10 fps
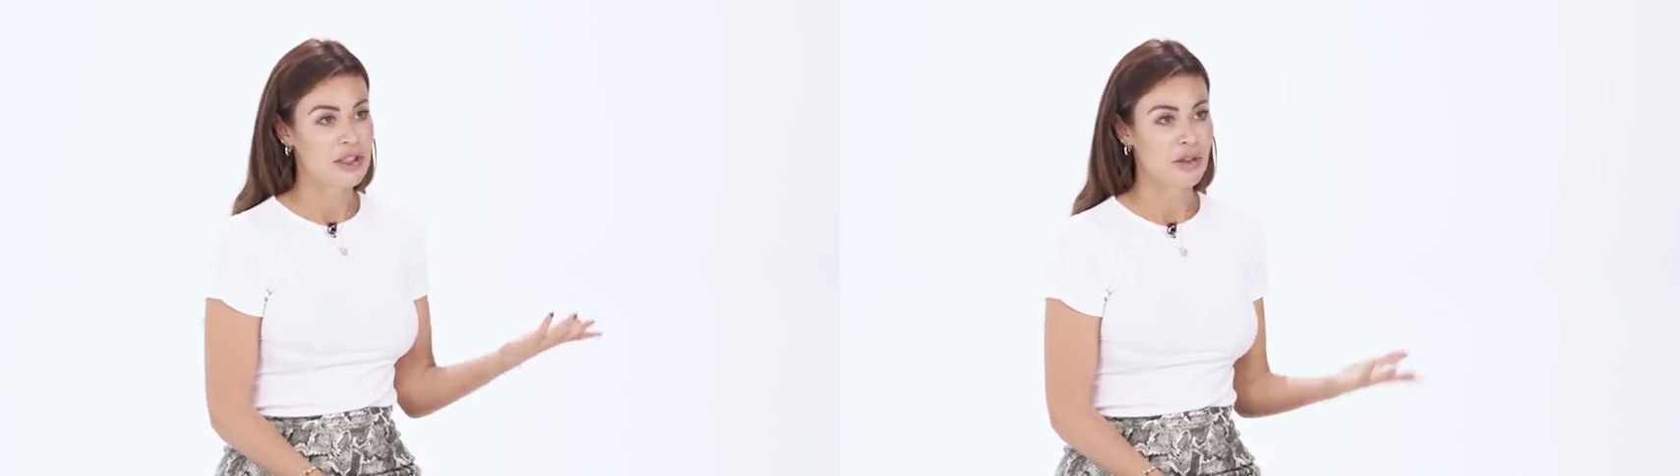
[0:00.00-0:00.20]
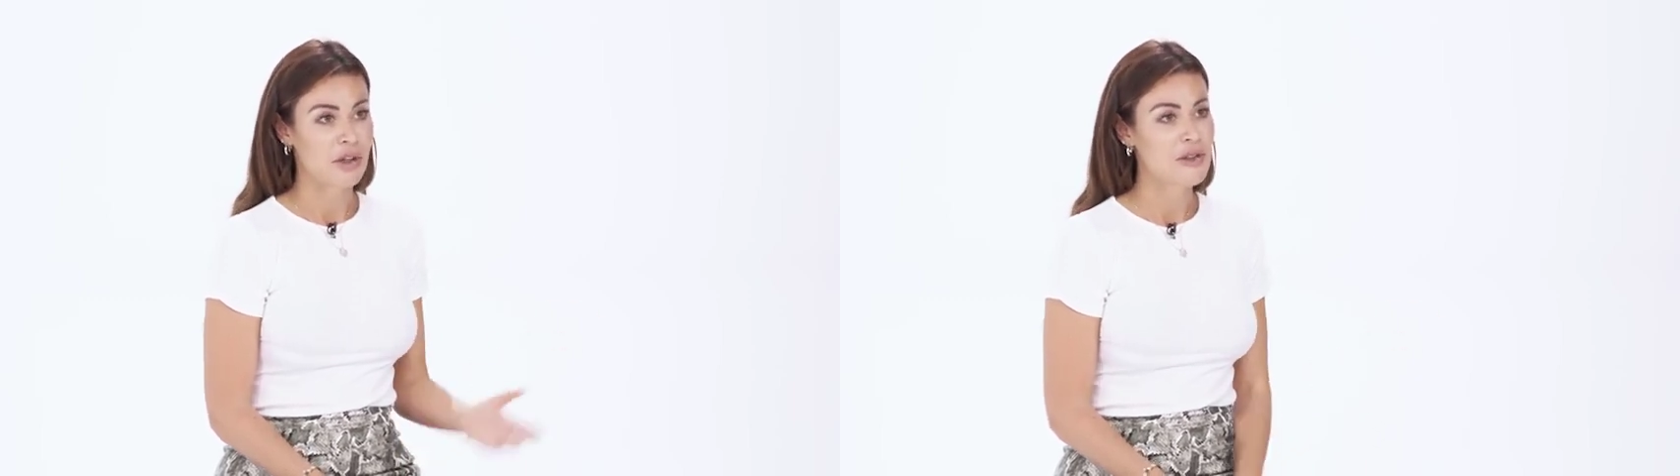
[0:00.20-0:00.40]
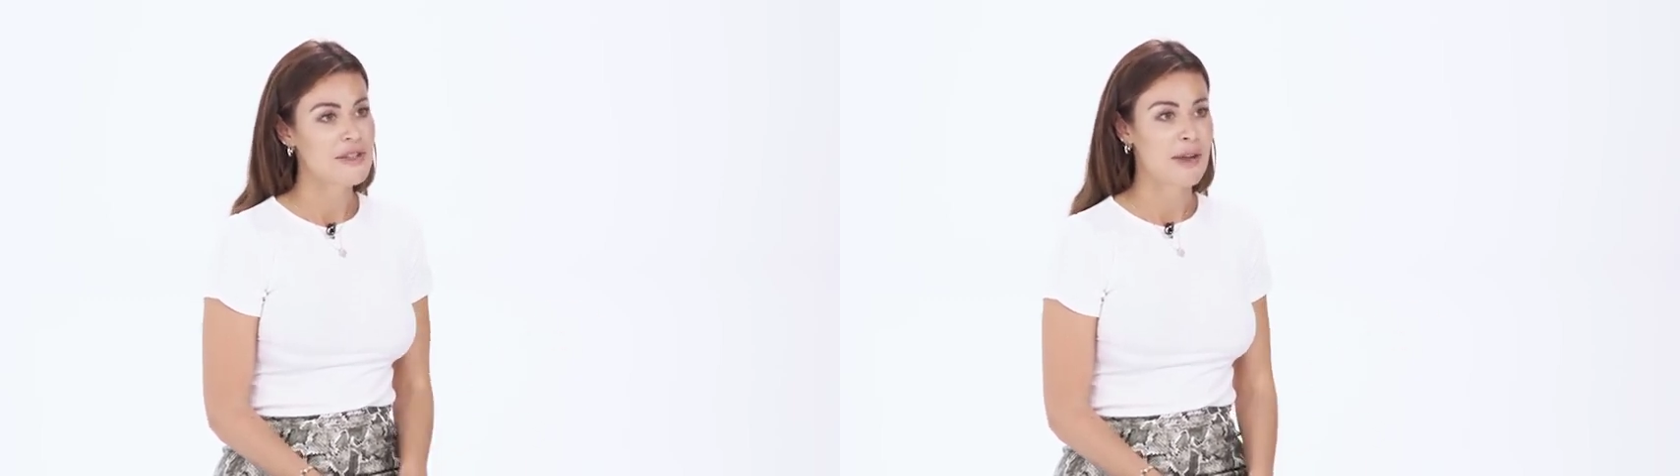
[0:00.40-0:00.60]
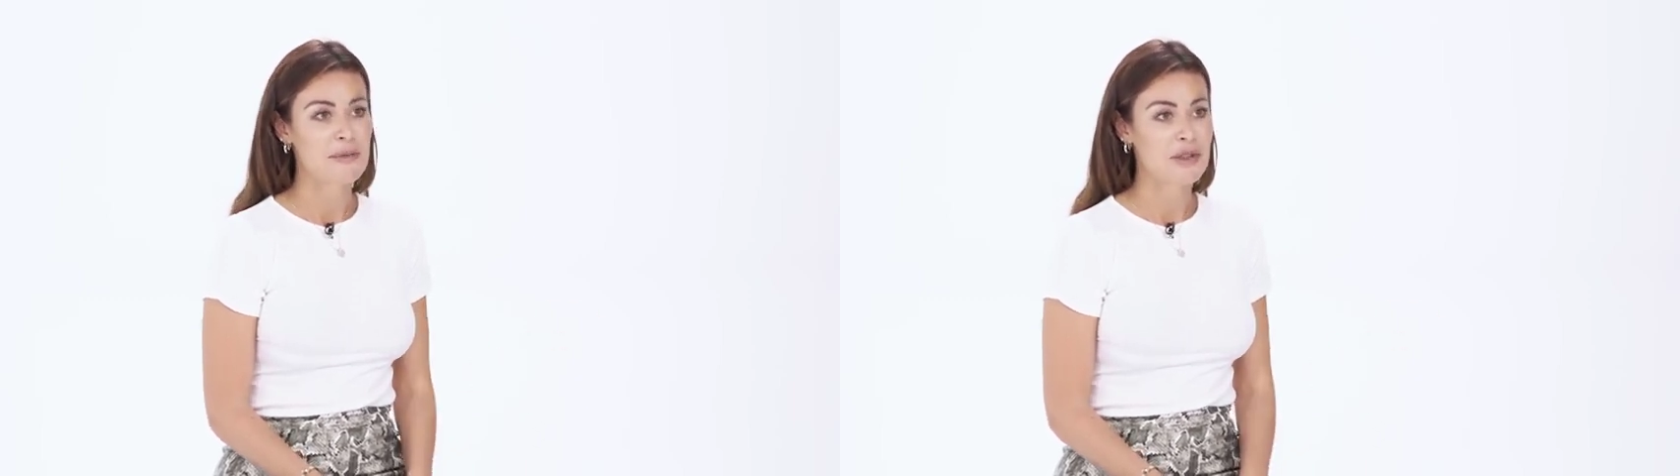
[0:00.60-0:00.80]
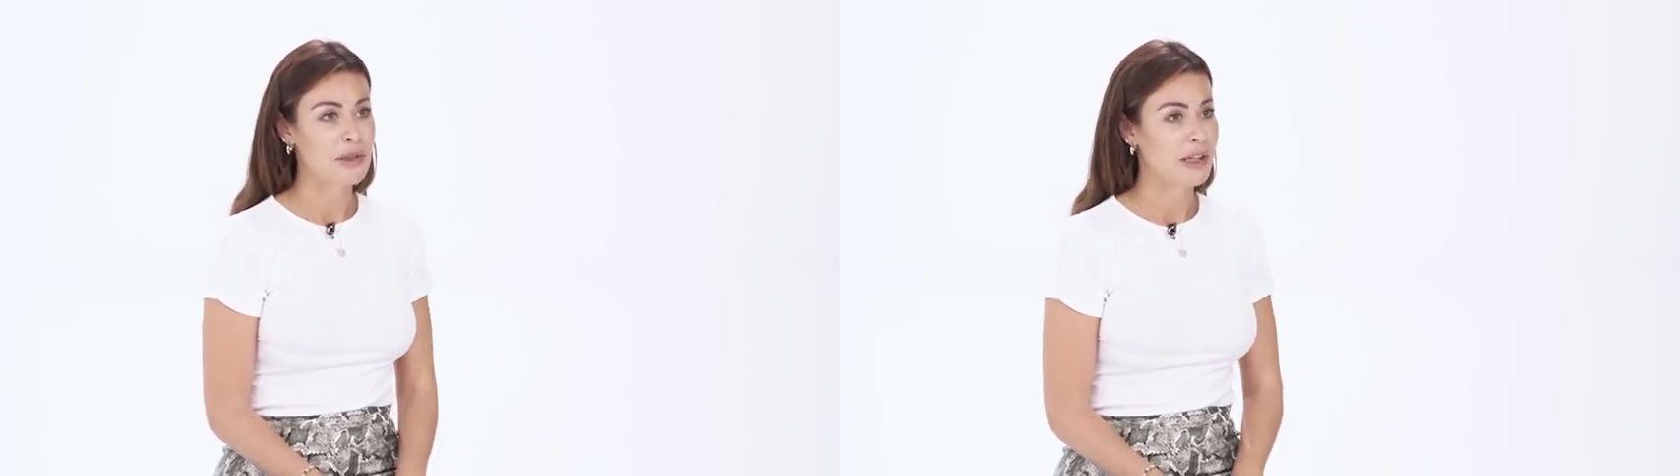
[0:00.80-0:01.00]
Nero, who's
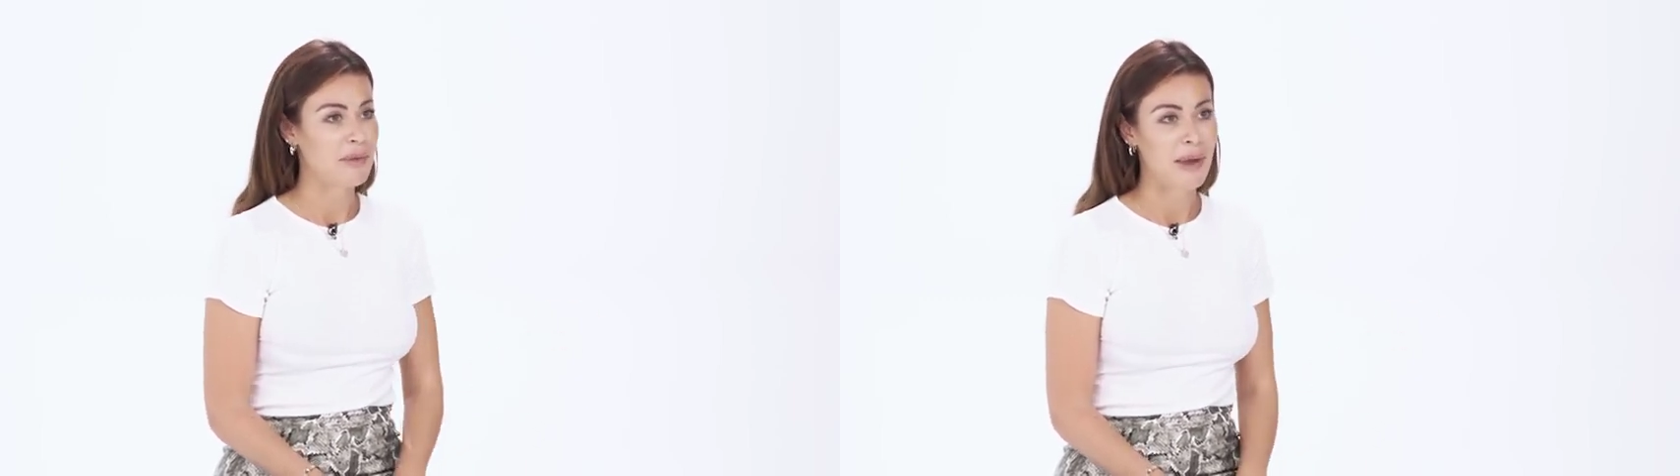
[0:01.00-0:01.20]
absolutely